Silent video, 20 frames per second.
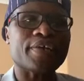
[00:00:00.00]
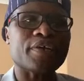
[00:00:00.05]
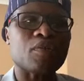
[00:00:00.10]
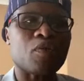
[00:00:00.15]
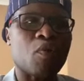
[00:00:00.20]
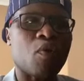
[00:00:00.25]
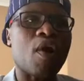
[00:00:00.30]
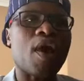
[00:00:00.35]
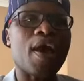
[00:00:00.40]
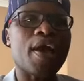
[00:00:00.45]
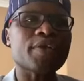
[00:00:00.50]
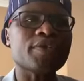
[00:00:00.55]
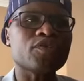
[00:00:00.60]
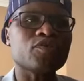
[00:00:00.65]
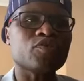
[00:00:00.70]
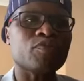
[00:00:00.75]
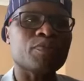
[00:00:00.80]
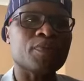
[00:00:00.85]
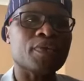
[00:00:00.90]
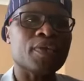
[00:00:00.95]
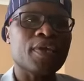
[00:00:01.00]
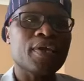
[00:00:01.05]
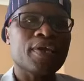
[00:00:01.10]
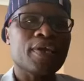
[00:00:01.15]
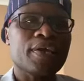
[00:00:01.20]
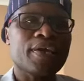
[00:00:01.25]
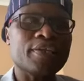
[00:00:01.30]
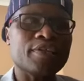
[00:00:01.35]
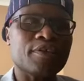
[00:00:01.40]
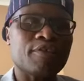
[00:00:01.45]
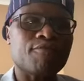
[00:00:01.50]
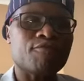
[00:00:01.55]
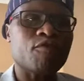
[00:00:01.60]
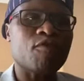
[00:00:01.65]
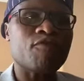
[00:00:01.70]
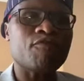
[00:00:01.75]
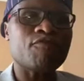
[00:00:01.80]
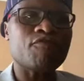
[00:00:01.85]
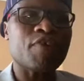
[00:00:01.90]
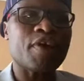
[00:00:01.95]
are required to be in the
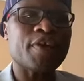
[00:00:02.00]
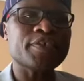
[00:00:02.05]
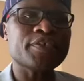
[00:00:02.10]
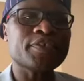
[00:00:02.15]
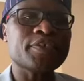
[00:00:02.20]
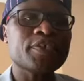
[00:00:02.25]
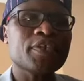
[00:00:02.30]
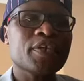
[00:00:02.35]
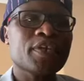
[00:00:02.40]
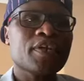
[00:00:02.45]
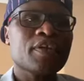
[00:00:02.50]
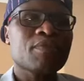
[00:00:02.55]
forefront,